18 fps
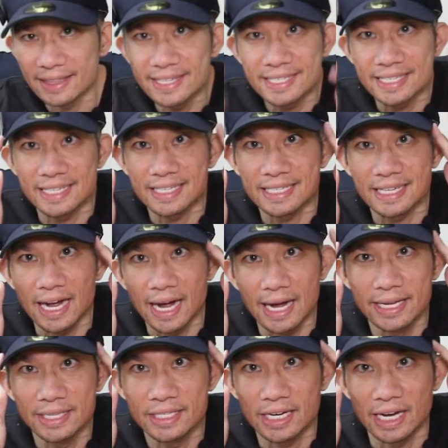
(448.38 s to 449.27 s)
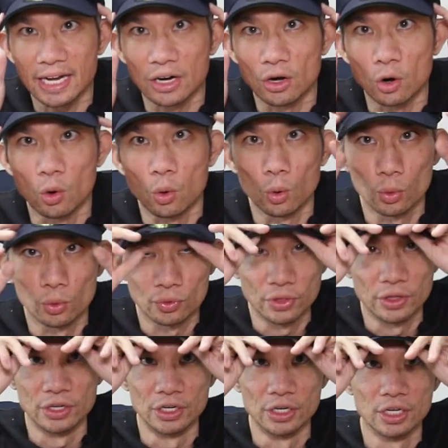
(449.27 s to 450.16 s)
least the sides kind of
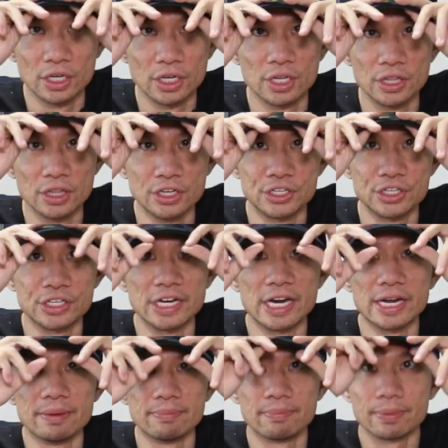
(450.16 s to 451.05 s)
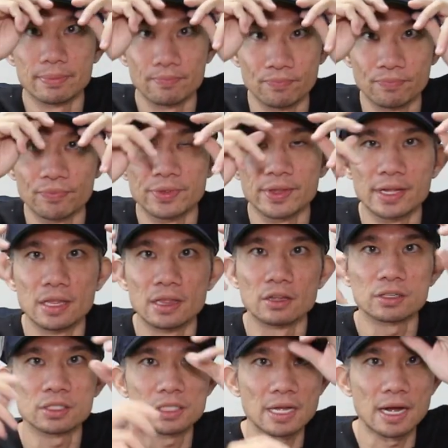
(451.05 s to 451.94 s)
hold the shape. It
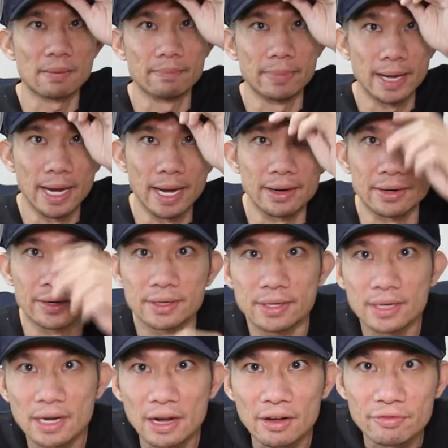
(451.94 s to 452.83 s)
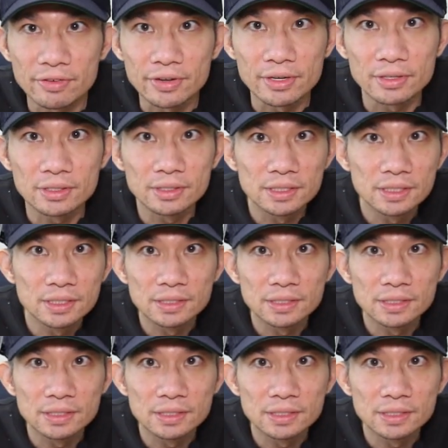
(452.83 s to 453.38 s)
looks not bad, I feel.